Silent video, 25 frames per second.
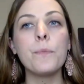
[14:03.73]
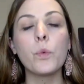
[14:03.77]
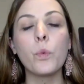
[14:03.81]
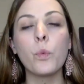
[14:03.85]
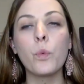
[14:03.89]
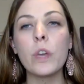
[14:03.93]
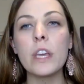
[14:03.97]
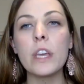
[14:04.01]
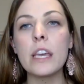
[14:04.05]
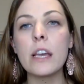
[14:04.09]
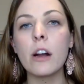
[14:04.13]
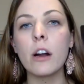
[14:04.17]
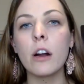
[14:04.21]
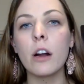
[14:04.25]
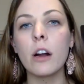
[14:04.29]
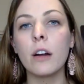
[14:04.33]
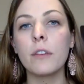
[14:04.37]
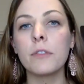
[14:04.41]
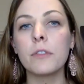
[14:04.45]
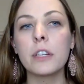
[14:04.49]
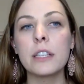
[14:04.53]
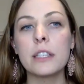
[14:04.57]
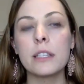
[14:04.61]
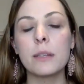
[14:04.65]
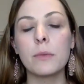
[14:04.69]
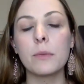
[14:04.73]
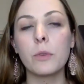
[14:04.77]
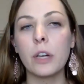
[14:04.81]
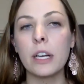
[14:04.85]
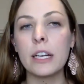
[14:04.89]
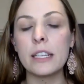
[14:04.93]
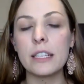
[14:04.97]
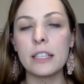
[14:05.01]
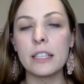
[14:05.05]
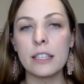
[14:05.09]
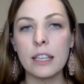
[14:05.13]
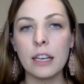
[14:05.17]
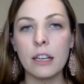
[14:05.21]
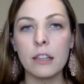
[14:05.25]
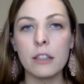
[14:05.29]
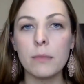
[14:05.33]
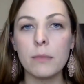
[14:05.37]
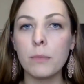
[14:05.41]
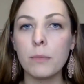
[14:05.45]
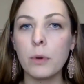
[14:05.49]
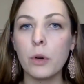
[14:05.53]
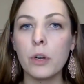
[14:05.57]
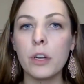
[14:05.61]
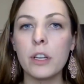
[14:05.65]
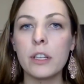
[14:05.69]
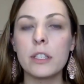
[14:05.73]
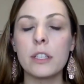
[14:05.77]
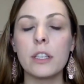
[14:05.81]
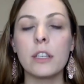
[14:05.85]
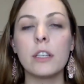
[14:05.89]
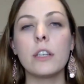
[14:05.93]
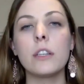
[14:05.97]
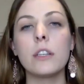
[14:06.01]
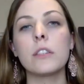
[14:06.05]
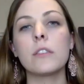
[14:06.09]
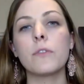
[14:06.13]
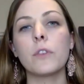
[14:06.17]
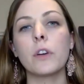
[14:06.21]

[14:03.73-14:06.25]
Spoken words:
We are offering some great discounts and bonuses